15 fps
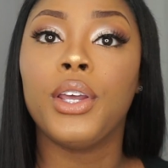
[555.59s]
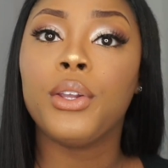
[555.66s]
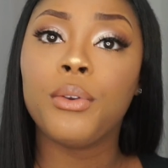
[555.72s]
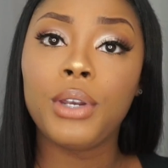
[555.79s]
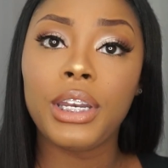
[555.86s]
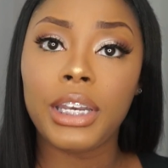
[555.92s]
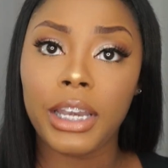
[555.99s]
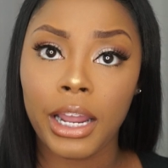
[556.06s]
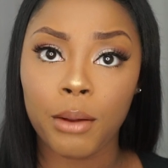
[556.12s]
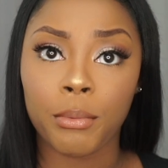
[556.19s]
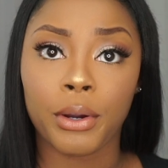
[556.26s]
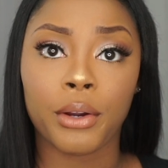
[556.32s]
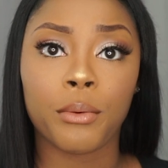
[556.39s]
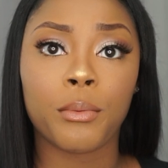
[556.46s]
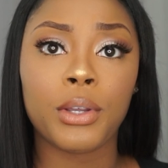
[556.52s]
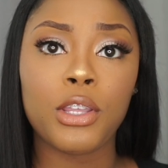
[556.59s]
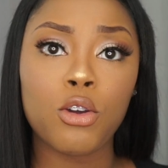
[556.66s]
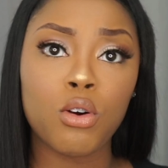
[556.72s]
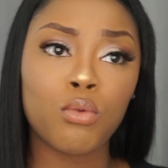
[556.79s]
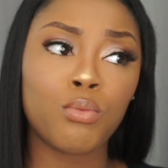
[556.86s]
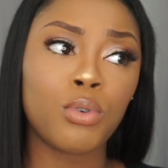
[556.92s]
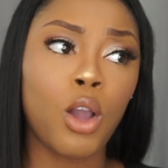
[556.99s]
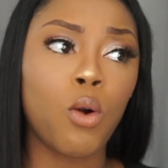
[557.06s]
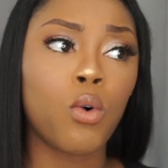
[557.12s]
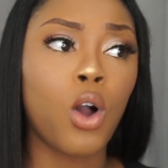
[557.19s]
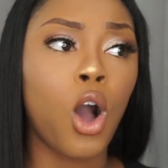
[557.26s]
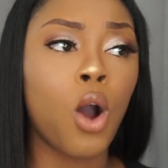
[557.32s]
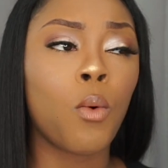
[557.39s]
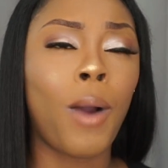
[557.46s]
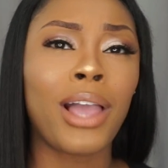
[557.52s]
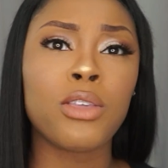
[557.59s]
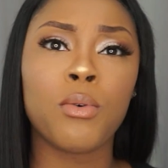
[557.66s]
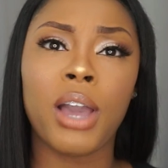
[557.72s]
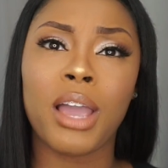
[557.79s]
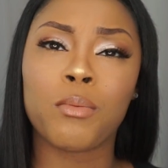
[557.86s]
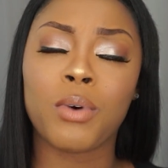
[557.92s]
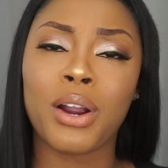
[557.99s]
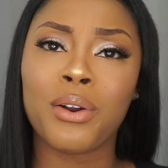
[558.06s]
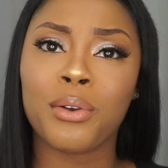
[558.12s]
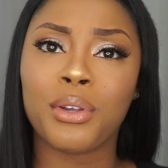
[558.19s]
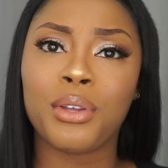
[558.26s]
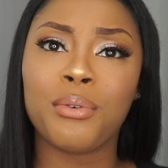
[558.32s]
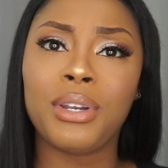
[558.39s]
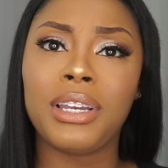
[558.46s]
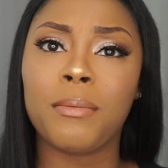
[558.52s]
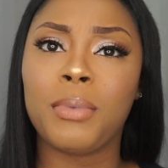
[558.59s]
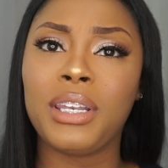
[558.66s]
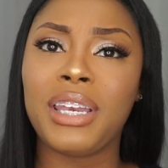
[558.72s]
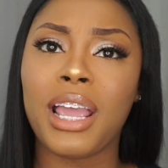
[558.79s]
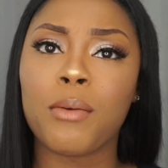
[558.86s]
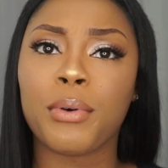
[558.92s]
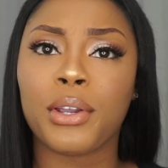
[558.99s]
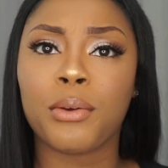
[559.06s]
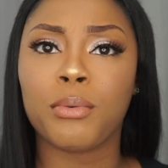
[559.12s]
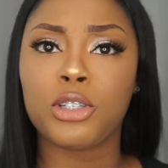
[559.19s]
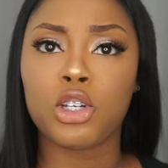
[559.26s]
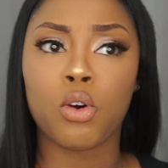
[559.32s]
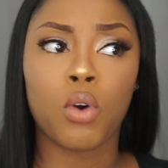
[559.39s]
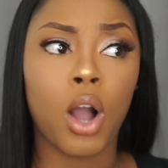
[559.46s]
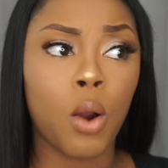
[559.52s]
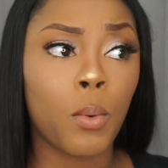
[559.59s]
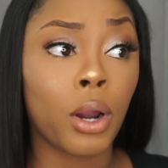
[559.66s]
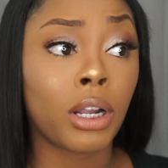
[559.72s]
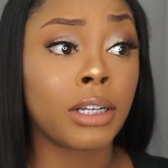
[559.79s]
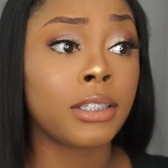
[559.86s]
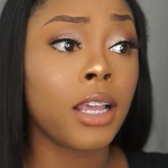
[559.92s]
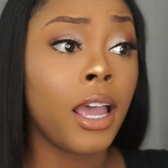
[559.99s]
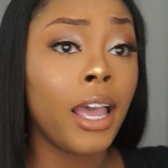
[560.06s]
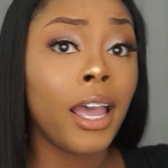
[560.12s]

You need to network. When you your co while you at work, you need to be networking with your coworkers.